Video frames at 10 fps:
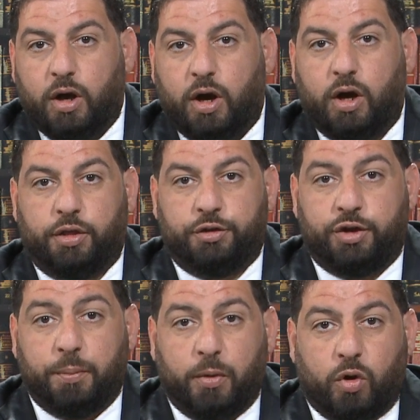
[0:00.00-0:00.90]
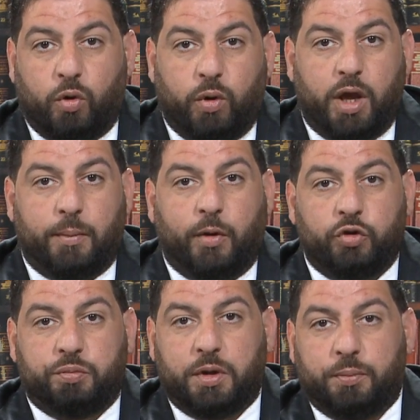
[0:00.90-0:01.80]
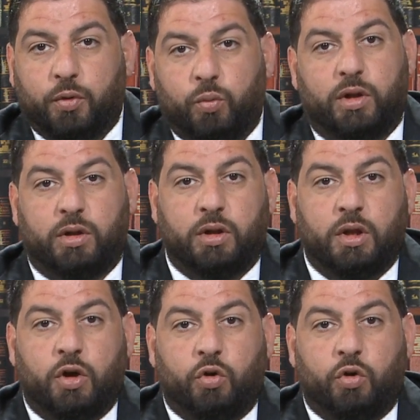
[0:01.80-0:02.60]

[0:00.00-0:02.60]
The typical way most people will